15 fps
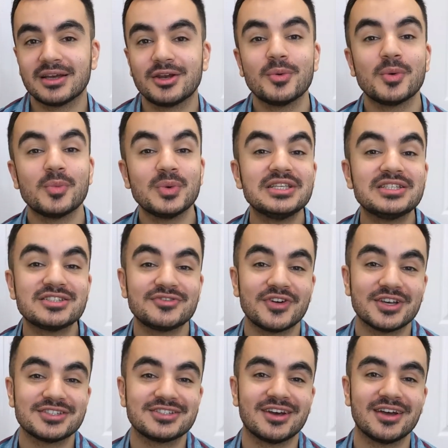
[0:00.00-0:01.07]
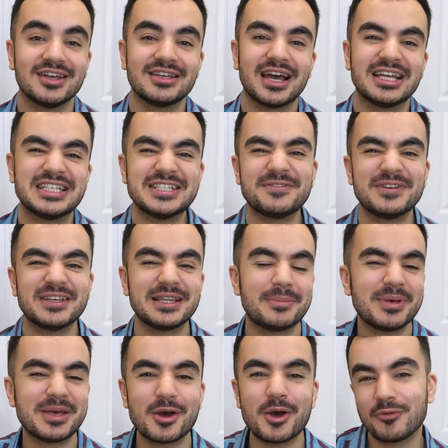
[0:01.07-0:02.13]
I know when we first started, I did feel a
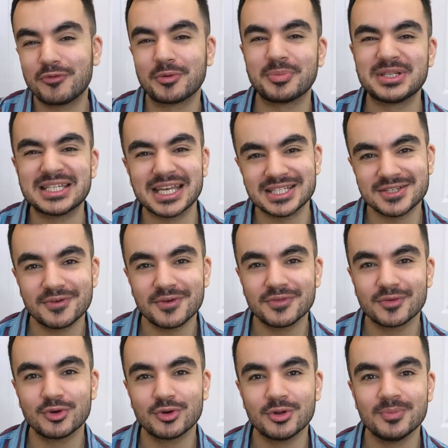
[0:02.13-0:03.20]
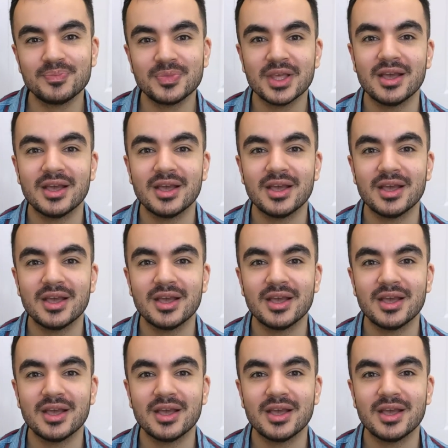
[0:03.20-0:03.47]
bit overprotective of the room.